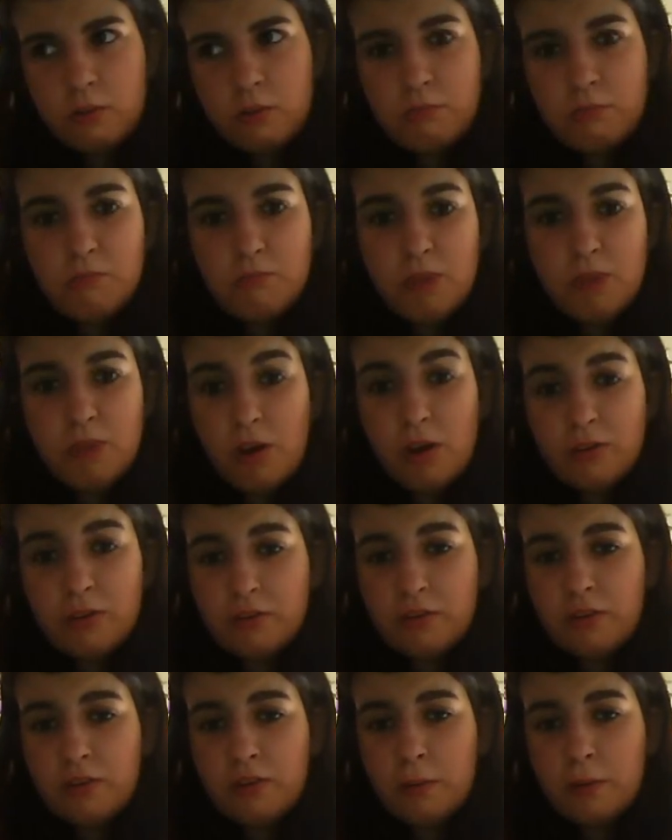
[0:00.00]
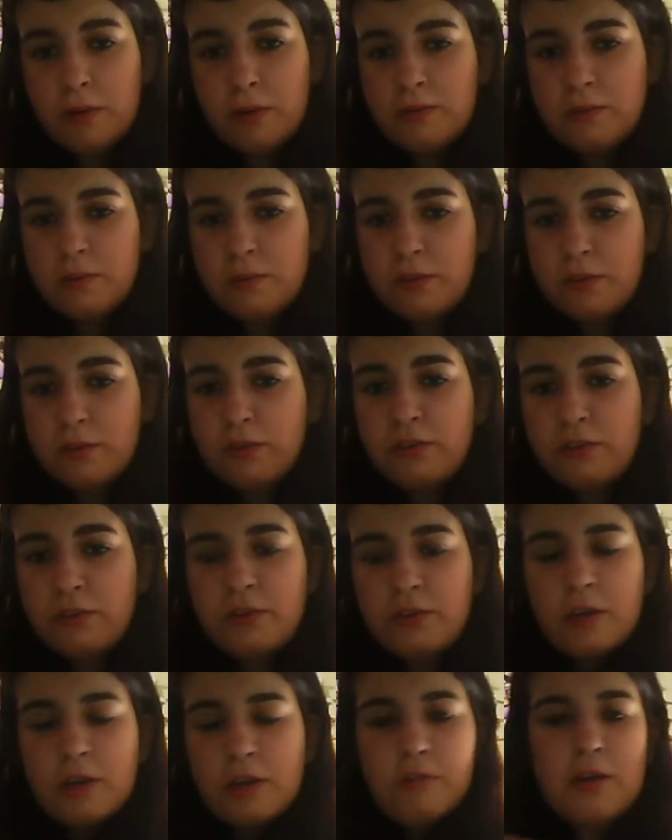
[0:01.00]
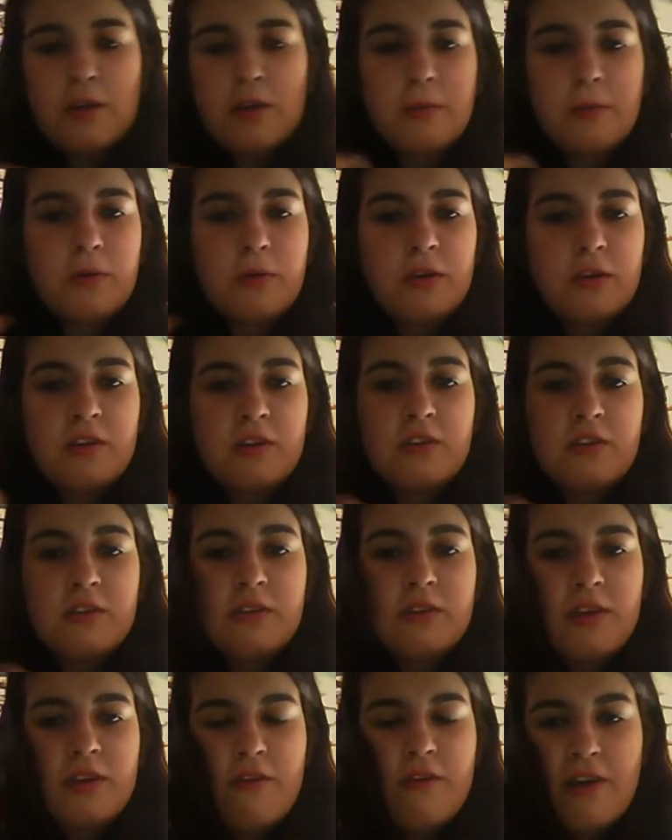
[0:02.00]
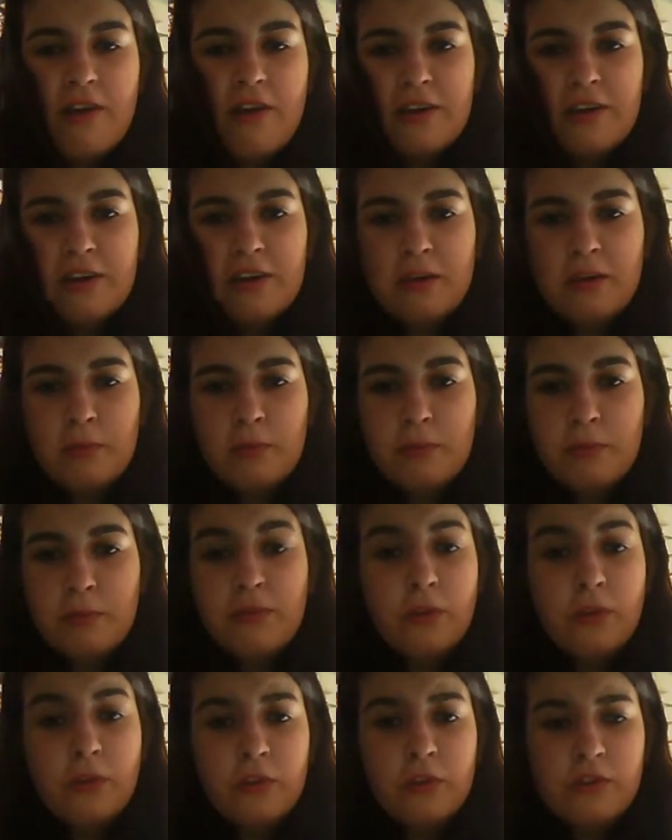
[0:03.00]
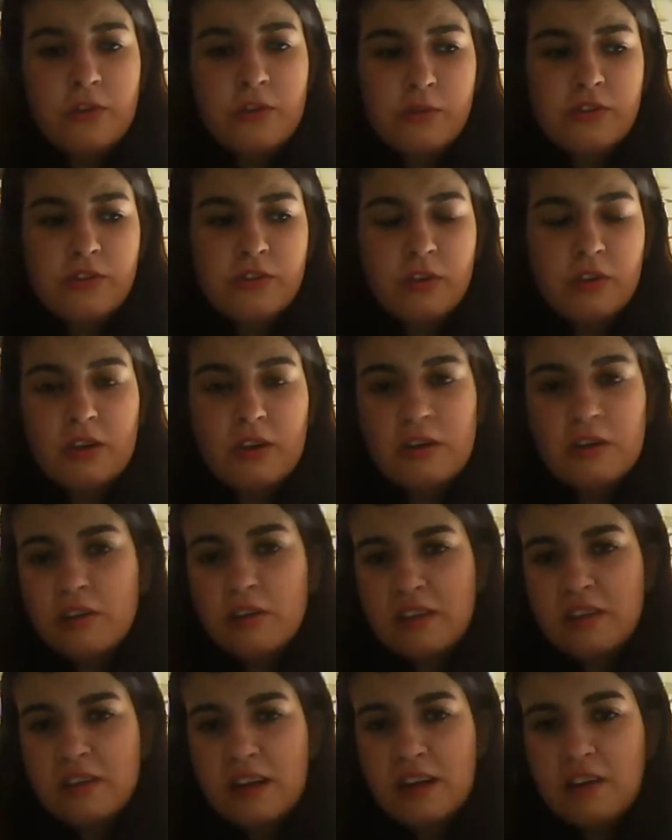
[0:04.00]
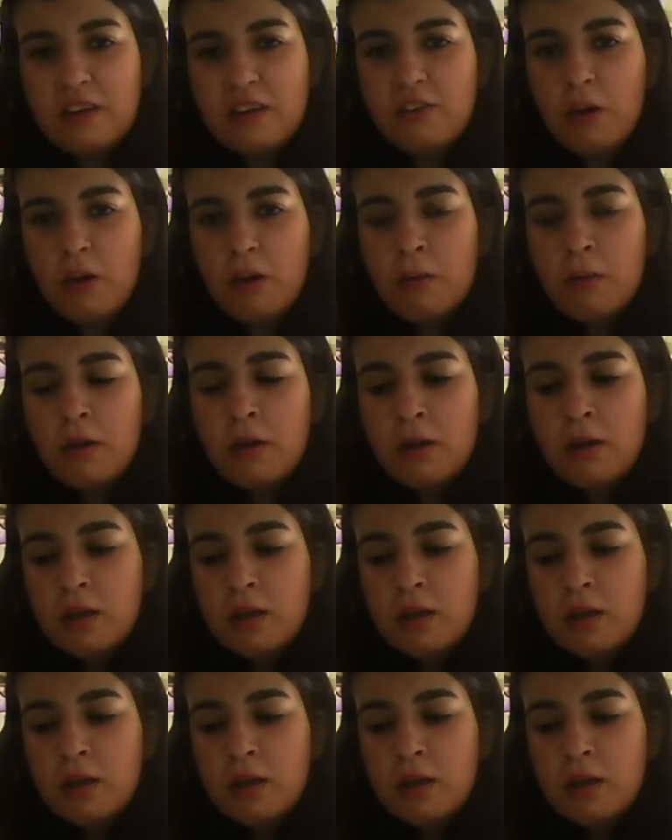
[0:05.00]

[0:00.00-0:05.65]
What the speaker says: because of this Operation Beautiful, she's now written a book and is a writer, when before she was stuck in a dead-end job.